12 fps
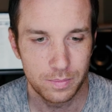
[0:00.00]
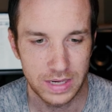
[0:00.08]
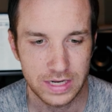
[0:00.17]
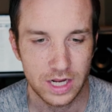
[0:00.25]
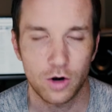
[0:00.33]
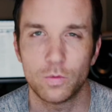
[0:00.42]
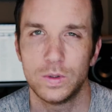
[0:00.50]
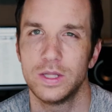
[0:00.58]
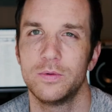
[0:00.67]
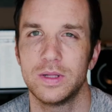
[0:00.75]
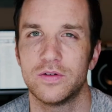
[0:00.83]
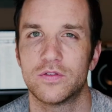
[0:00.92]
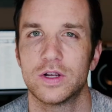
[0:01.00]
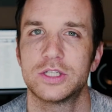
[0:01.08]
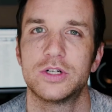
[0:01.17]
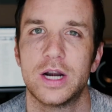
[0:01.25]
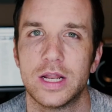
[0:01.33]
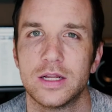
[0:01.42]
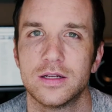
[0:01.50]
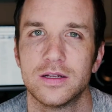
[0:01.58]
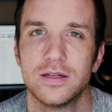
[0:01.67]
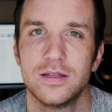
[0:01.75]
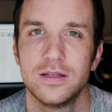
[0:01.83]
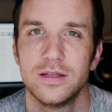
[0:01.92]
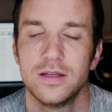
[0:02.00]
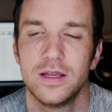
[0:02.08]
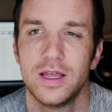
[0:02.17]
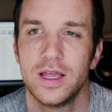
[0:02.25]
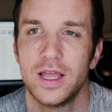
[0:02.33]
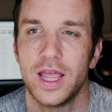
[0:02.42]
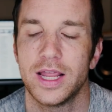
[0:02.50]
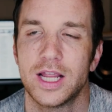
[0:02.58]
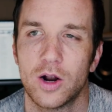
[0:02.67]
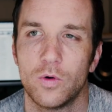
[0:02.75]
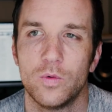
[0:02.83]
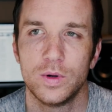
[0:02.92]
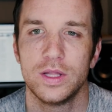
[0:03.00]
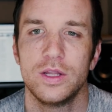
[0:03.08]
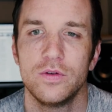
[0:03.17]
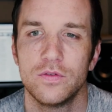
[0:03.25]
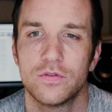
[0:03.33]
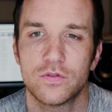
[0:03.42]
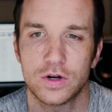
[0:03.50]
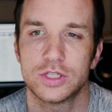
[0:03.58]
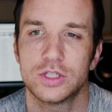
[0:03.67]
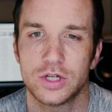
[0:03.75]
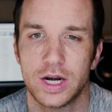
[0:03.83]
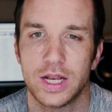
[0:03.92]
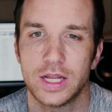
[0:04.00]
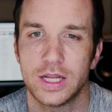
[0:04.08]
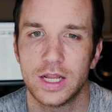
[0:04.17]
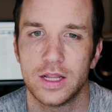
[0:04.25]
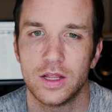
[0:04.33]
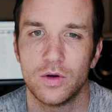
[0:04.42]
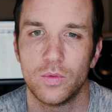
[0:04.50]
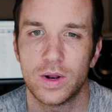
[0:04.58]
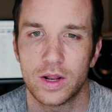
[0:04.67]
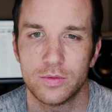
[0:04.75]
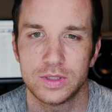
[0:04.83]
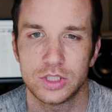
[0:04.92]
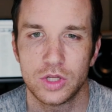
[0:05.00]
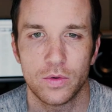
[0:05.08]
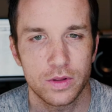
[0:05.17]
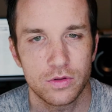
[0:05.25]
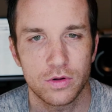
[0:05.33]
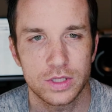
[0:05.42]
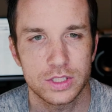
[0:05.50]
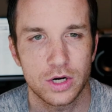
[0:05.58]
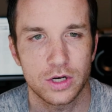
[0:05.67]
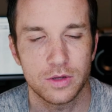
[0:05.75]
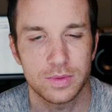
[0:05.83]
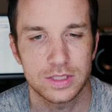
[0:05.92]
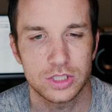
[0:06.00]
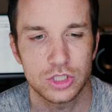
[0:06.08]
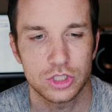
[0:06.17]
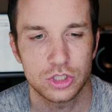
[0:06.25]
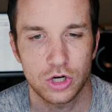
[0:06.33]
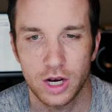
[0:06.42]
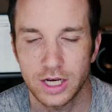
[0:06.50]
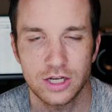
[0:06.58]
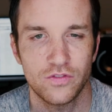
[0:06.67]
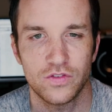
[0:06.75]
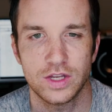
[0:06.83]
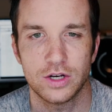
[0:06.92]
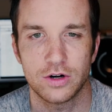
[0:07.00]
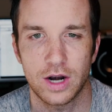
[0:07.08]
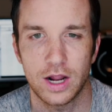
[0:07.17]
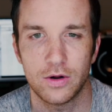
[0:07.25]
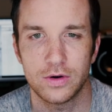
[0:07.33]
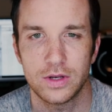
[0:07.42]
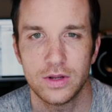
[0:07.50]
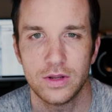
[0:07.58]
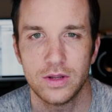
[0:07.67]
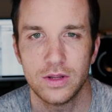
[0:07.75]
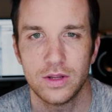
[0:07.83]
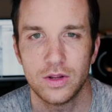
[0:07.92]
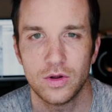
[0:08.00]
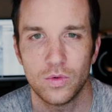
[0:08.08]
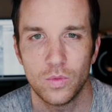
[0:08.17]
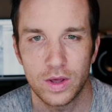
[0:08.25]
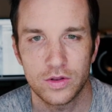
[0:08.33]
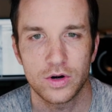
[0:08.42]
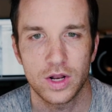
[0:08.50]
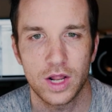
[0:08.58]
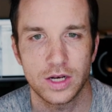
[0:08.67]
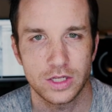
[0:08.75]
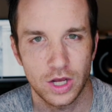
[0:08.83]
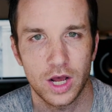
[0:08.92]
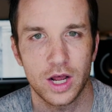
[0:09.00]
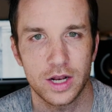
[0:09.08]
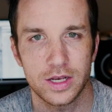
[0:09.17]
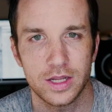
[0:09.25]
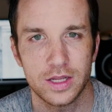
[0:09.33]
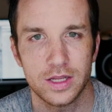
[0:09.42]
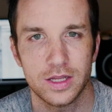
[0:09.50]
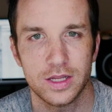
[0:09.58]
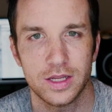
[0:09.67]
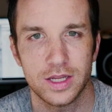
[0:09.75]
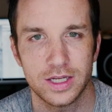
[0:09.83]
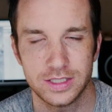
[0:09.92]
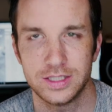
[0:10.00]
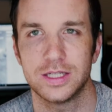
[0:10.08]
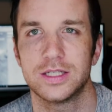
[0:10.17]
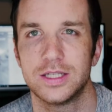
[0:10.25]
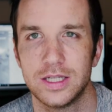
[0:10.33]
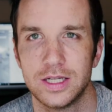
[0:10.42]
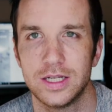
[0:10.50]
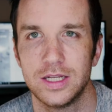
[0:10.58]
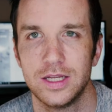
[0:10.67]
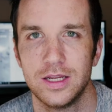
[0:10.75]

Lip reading: But it got really, really frustrating. It got really frustrating when I was going through all these arguments, trying to figure out whether or not God existed.